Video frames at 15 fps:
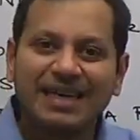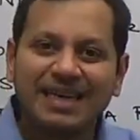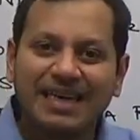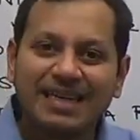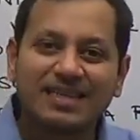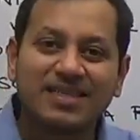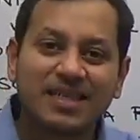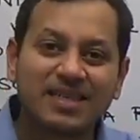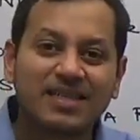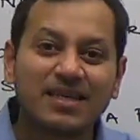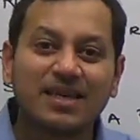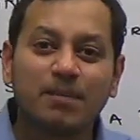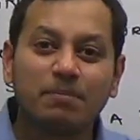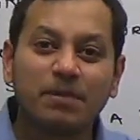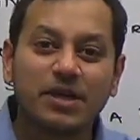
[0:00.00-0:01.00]
is just
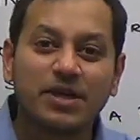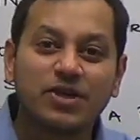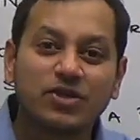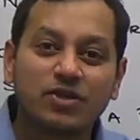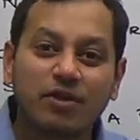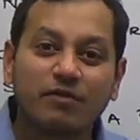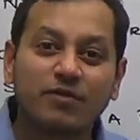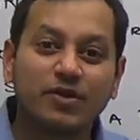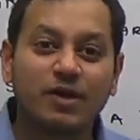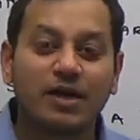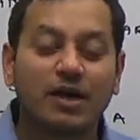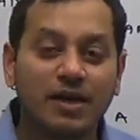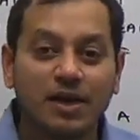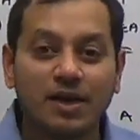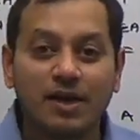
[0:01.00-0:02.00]
an application of your
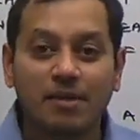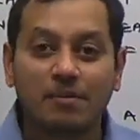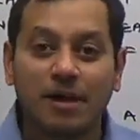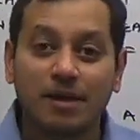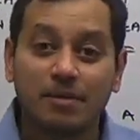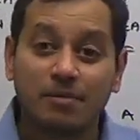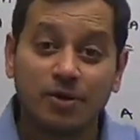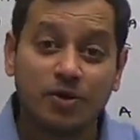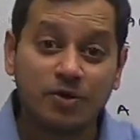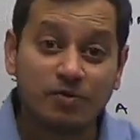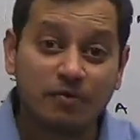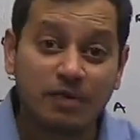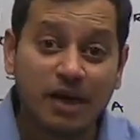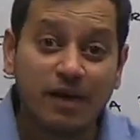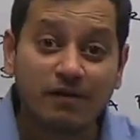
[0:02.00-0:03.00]
earlier part because
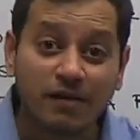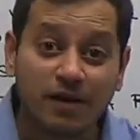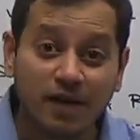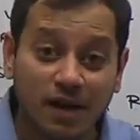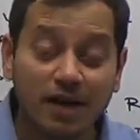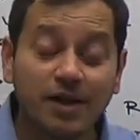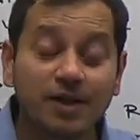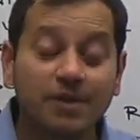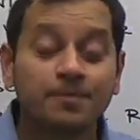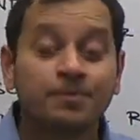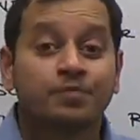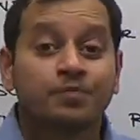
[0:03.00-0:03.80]
we have learned